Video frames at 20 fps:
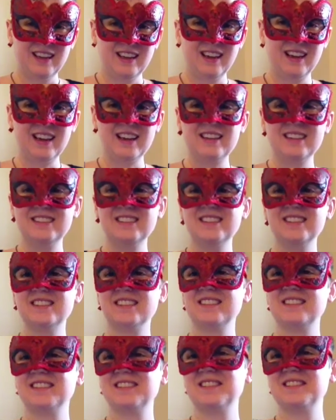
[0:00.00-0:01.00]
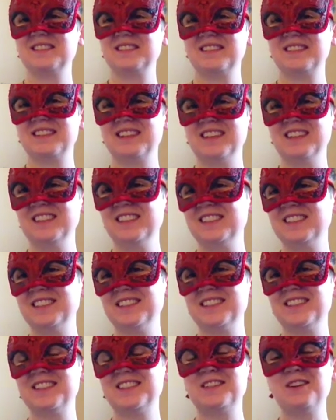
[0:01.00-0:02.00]
And there's
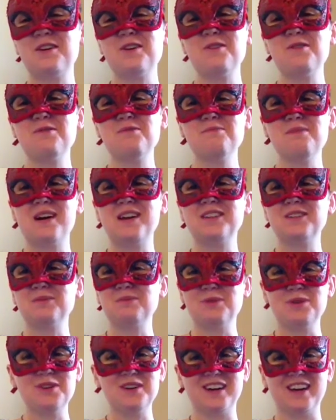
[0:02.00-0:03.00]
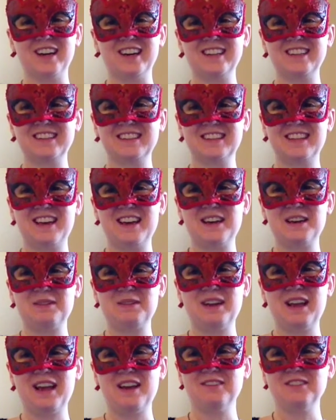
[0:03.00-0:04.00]
still so much more that
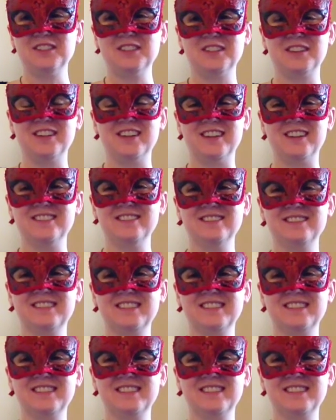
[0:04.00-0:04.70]
we have to learn.